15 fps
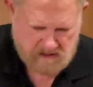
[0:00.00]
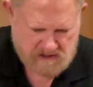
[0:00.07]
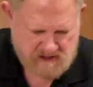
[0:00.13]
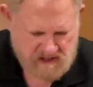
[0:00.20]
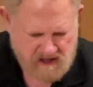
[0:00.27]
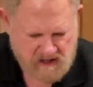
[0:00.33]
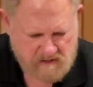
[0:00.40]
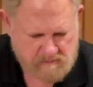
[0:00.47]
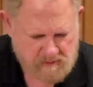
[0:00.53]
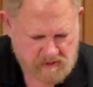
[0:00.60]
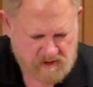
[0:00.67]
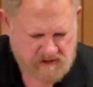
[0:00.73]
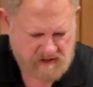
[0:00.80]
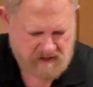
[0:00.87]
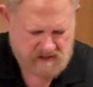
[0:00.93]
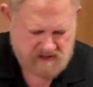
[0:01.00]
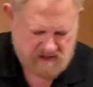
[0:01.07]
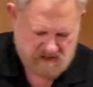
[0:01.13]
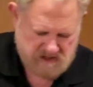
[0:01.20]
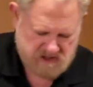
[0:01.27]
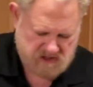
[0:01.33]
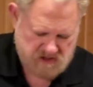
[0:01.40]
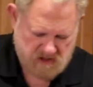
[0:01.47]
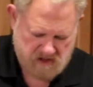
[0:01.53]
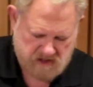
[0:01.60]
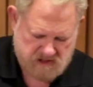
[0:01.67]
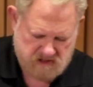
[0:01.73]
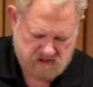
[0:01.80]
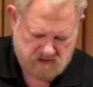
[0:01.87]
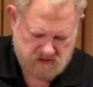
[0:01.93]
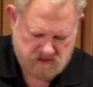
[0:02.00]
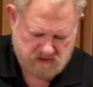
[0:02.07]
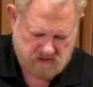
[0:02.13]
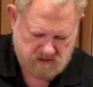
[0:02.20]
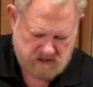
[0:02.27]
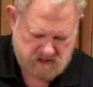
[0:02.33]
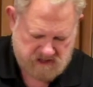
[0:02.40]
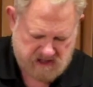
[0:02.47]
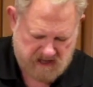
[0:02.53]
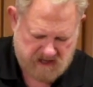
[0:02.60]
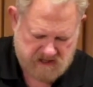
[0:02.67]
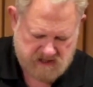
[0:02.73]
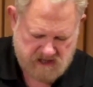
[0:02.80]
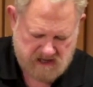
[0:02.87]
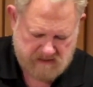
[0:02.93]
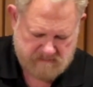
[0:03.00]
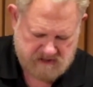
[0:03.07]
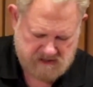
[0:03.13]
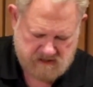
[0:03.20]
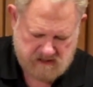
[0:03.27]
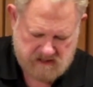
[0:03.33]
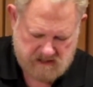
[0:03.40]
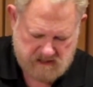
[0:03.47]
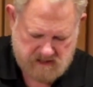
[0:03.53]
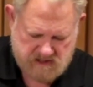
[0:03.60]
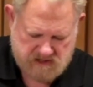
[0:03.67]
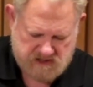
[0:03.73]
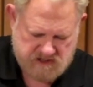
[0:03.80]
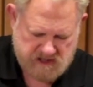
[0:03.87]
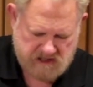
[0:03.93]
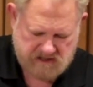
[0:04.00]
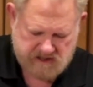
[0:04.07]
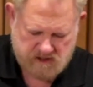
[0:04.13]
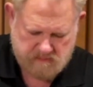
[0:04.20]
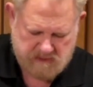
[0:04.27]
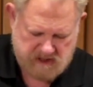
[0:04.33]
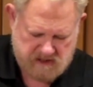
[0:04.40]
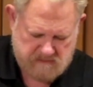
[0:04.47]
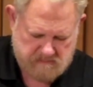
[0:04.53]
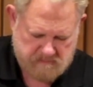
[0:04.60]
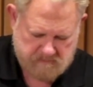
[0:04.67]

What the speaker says: it's time to put this, and this sauce looks good. It's had time to sit a little bit.